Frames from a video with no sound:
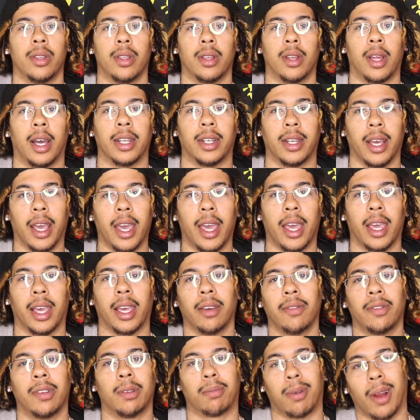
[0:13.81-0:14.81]
Like, dang,
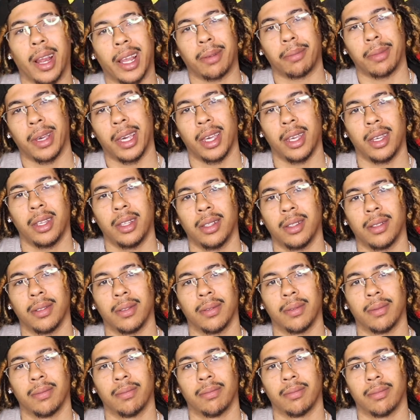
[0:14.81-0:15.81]
give it a break, man.
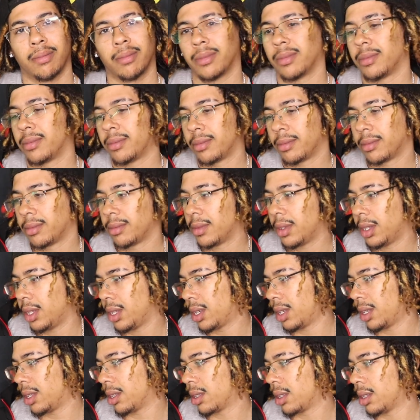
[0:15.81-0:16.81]

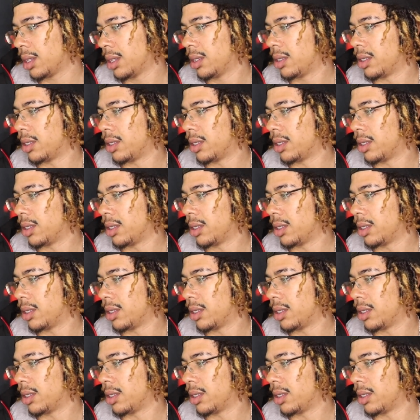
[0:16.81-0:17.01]
Like,